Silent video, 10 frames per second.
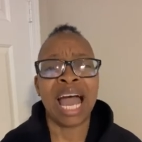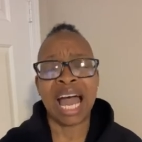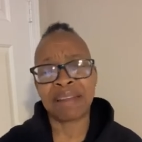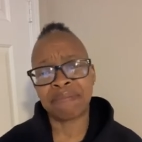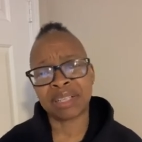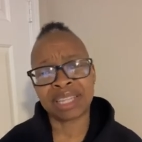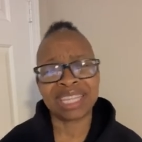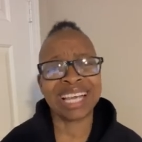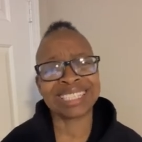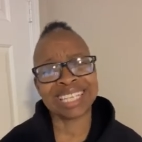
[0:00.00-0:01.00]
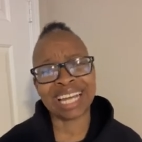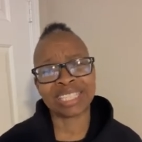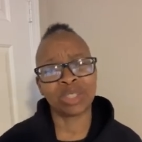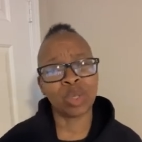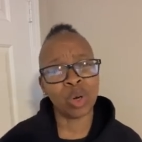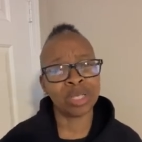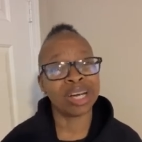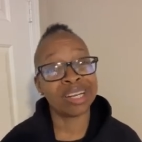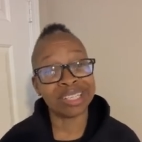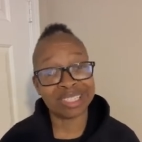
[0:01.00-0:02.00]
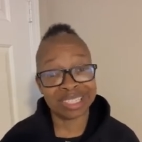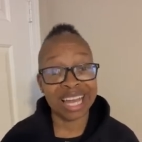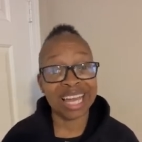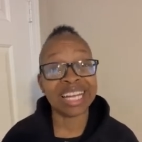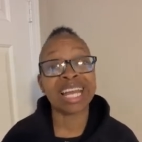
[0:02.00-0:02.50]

And for the things that I don't understand,